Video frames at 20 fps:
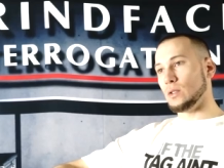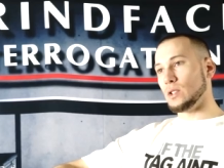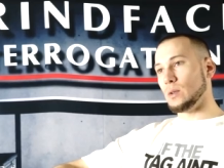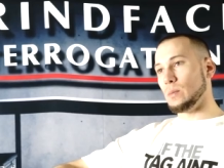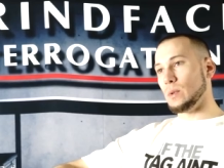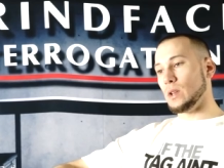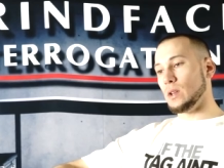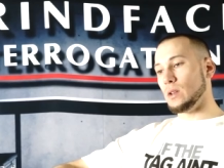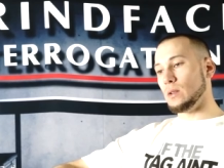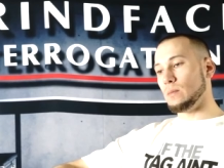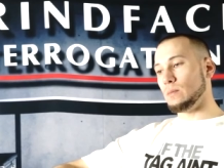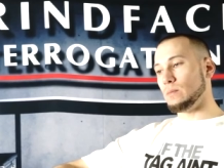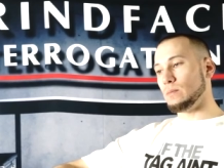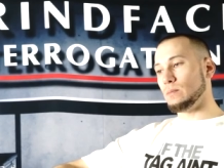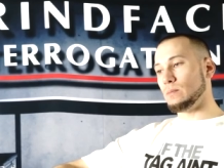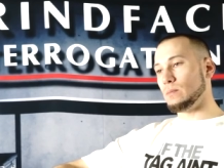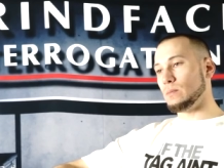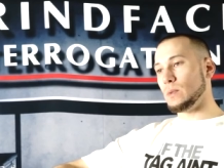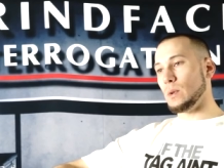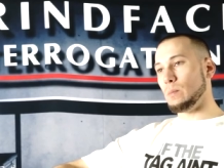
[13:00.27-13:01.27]
some of the,
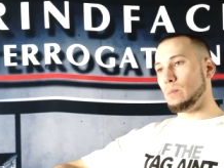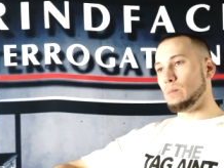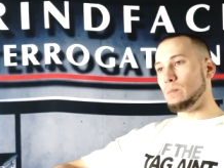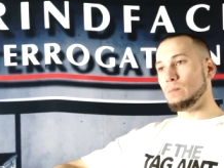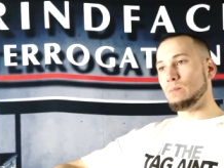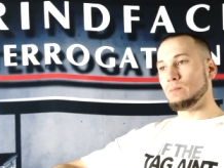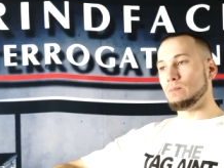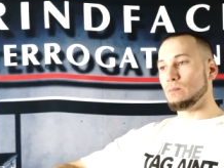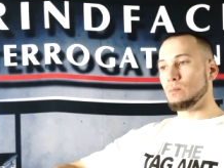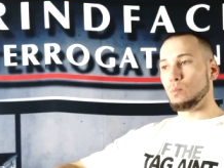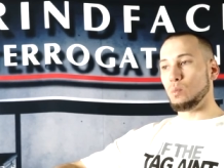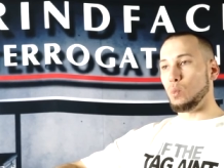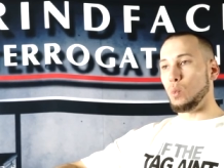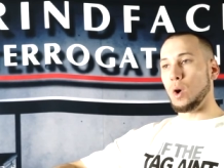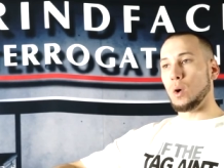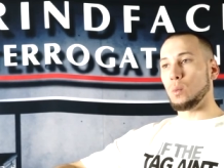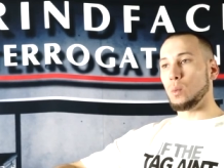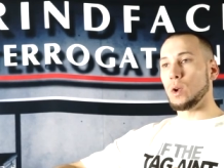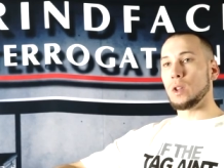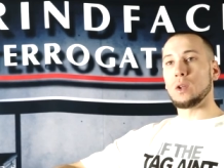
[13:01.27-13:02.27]
the
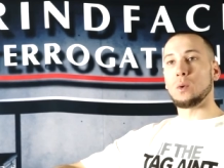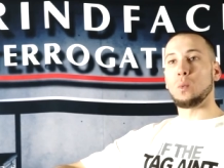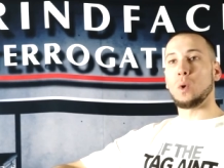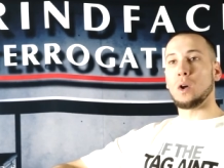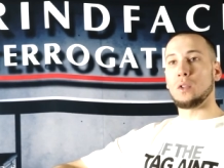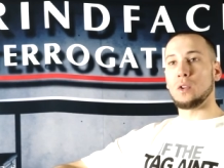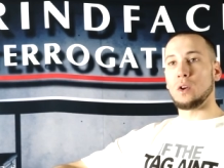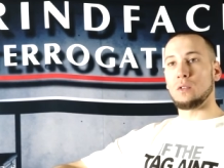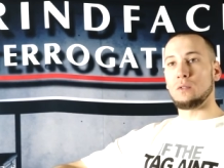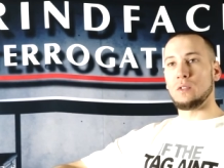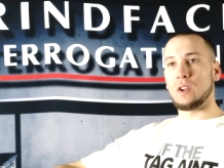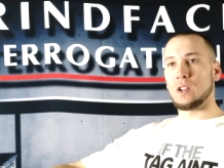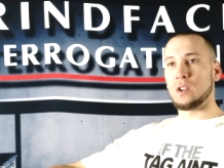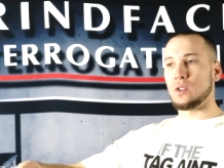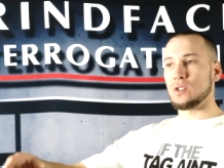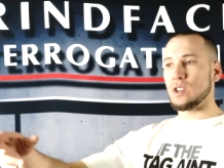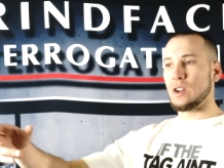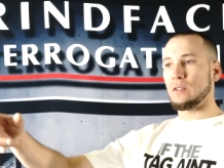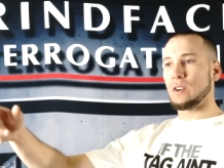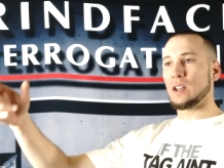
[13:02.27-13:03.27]
what really well-known
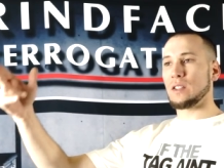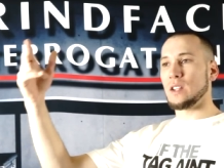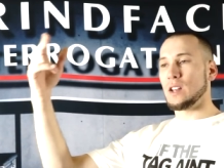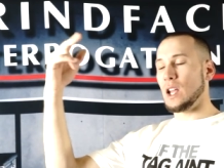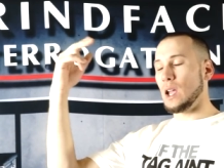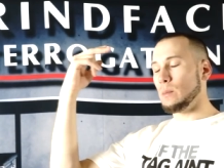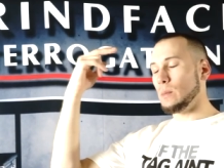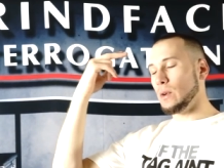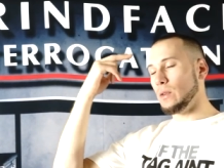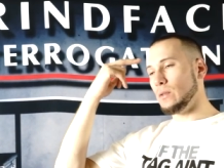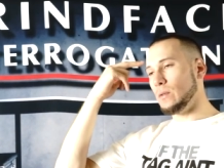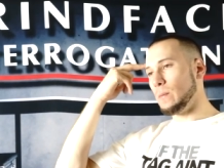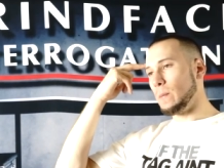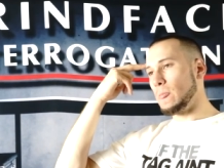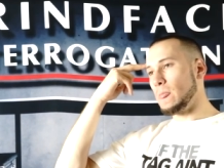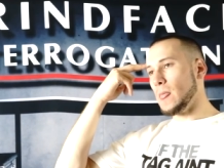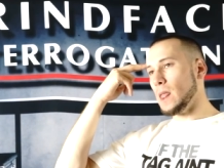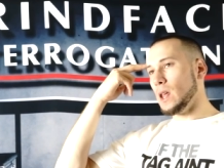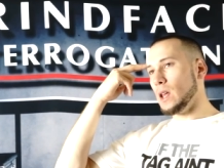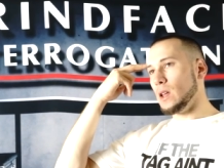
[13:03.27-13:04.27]
venues. I forgot the name of
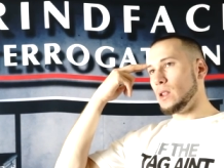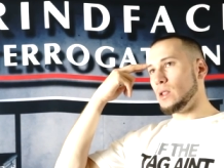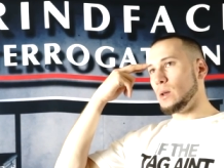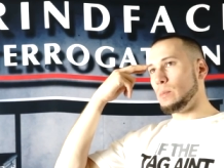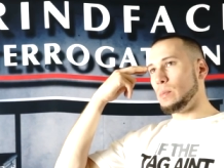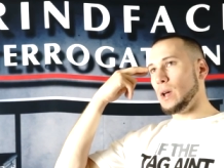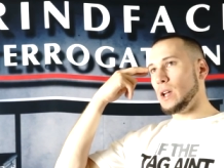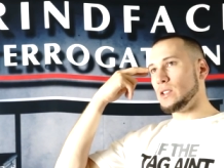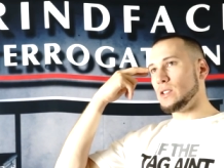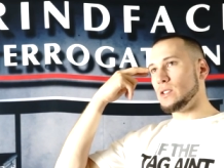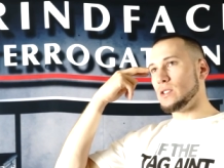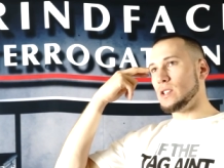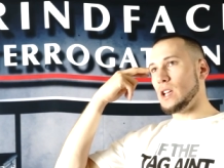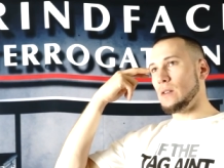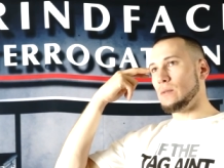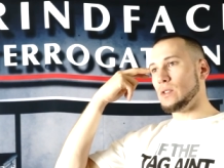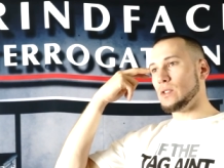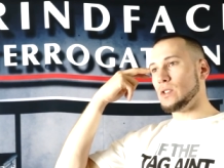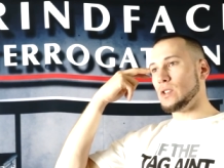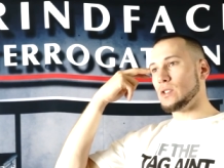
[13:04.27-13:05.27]
the place in San
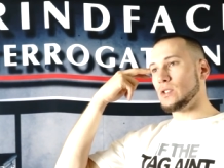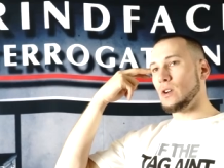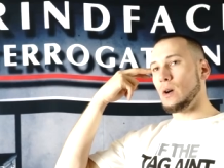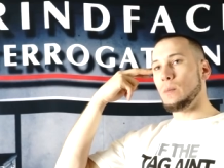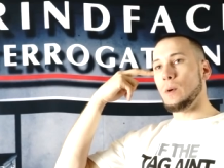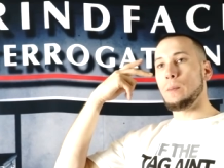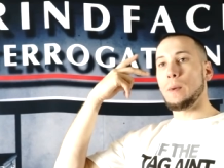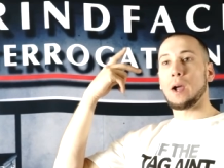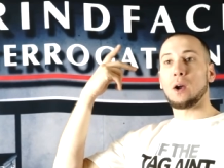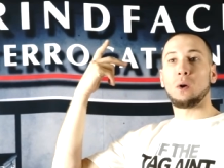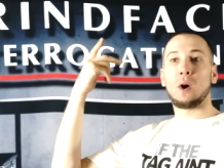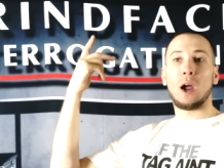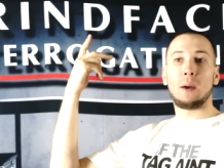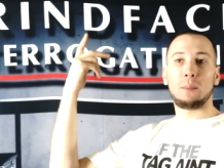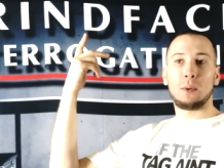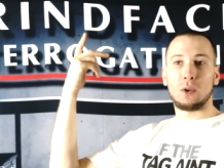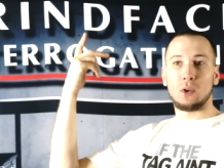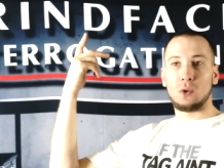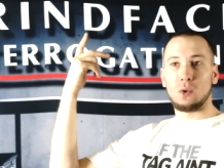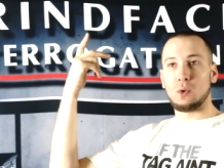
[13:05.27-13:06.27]
Francisco, but my
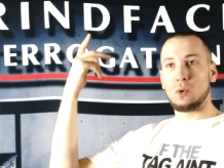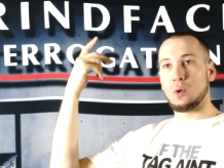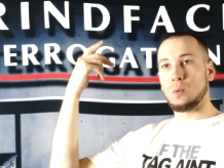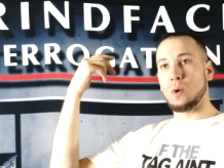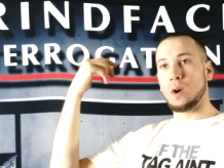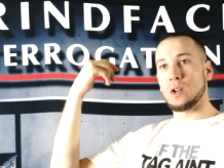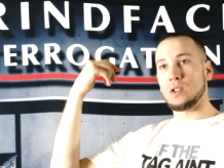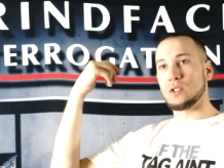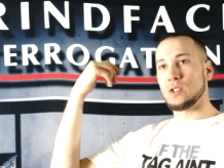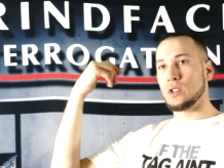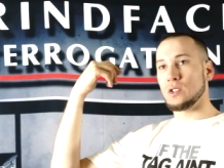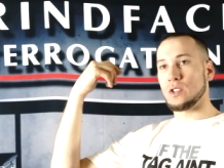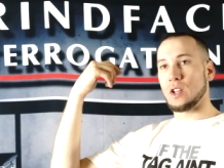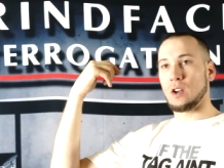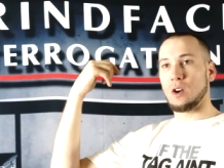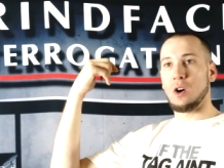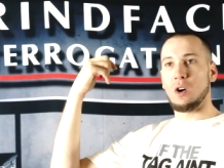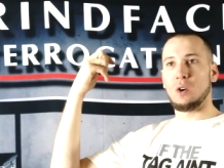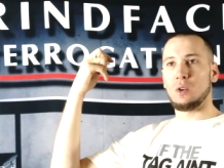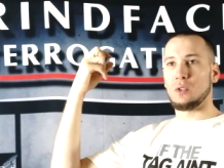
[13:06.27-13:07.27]
grandpa knew who it was. He's like,
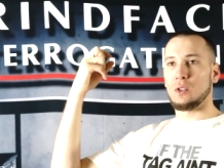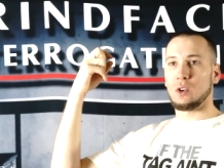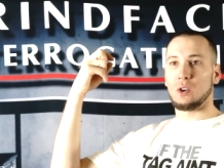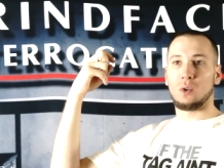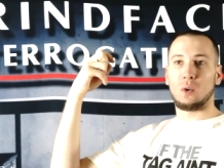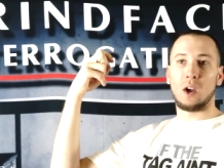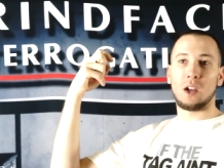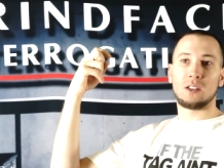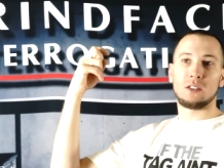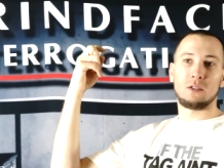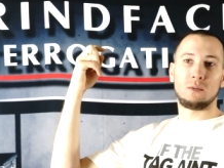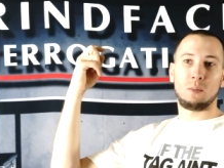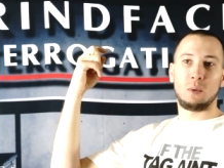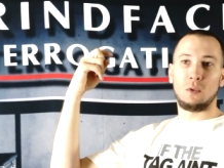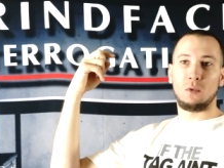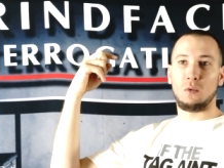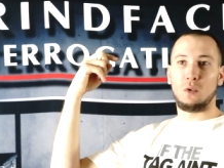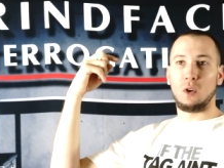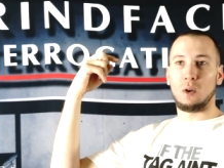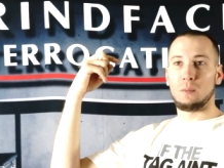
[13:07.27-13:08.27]
"Oh, the greats have
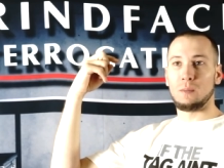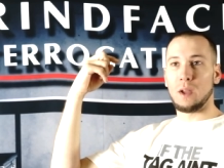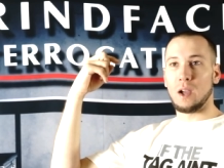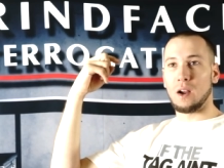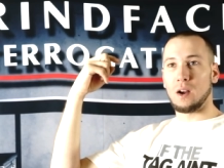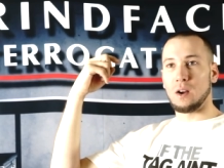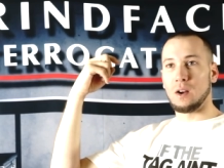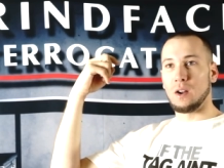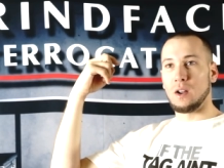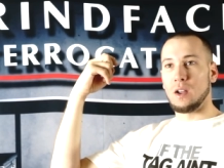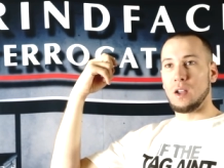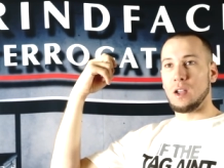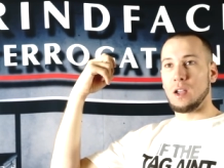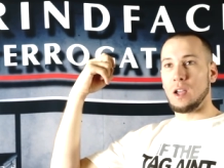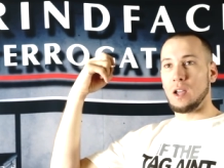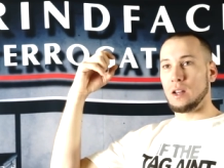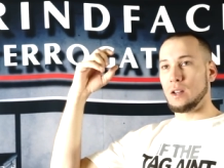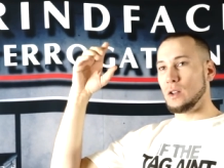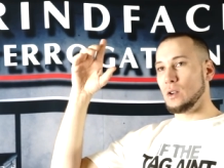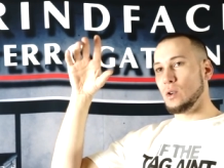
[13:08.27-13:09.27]
performed there,"
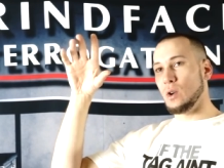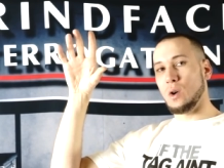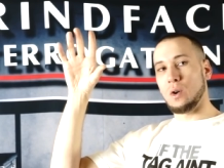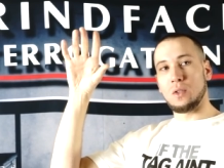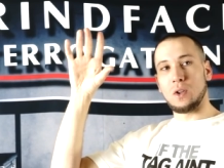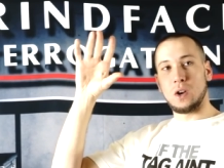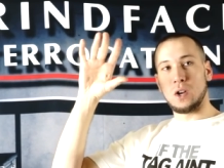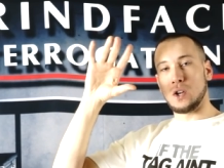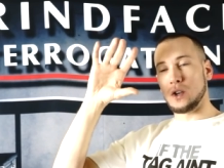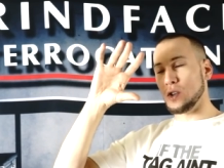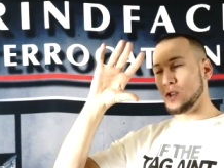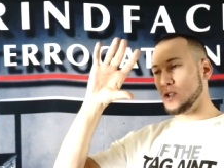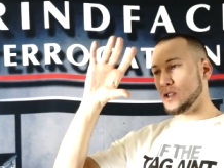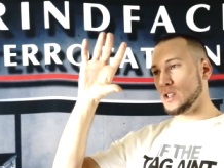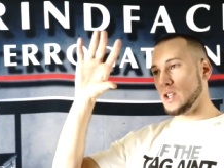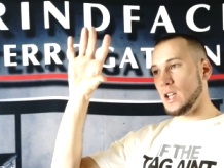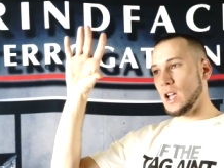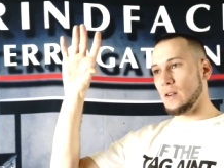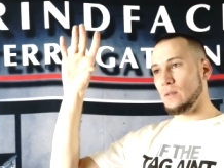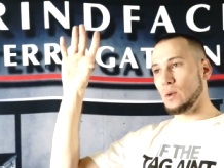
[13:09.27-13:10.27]
and you go in there, you just
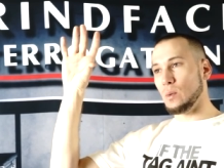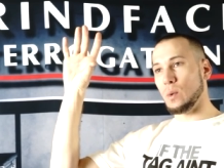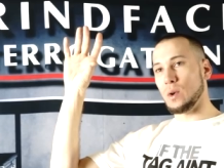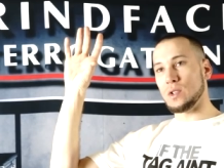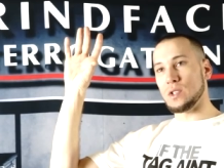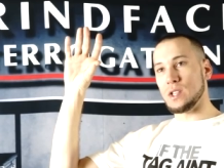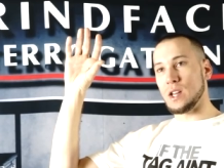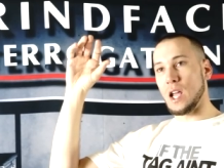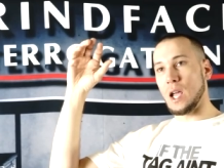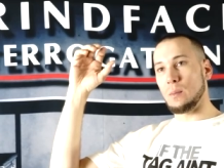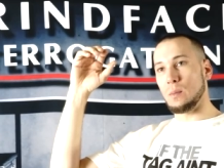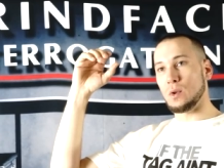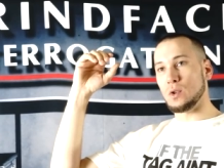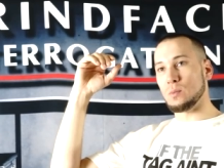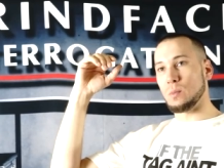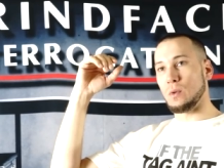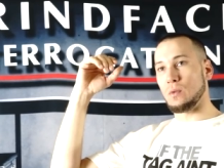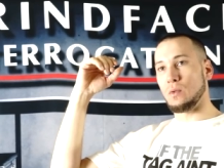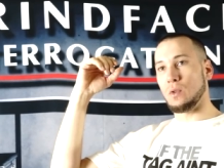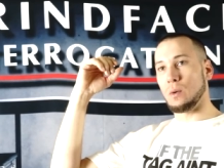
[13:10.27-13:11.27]
see everyone's name who's
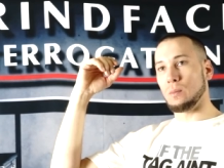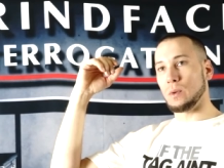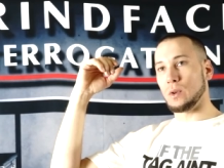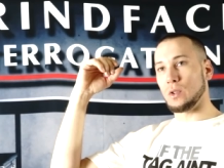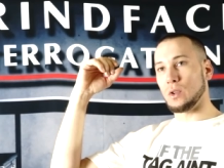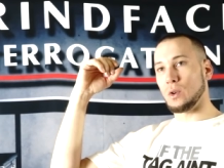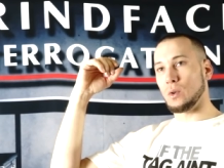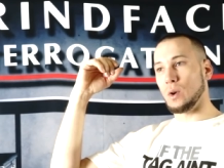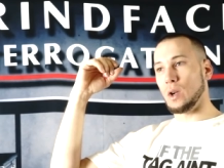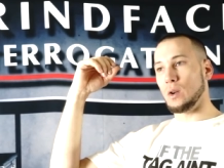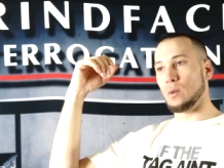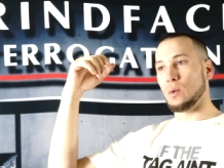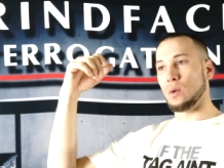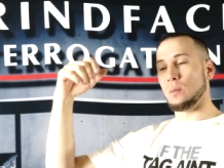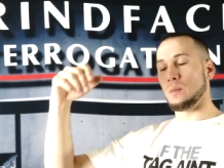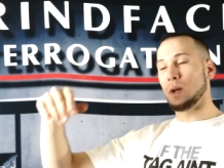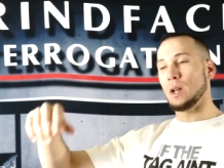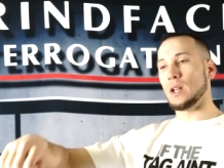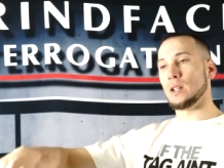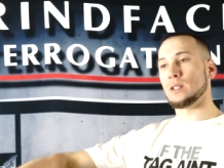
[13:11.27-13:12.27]
performed in the green
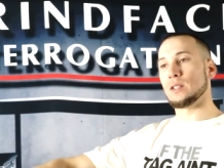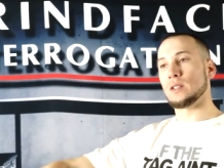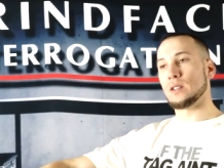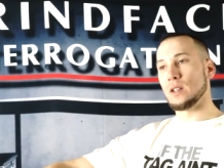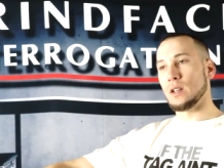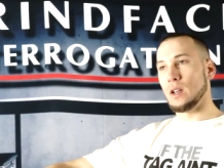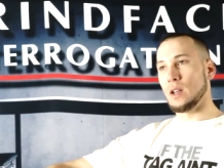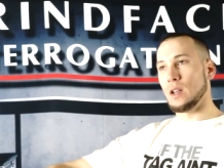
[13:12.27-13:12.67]
room, and it's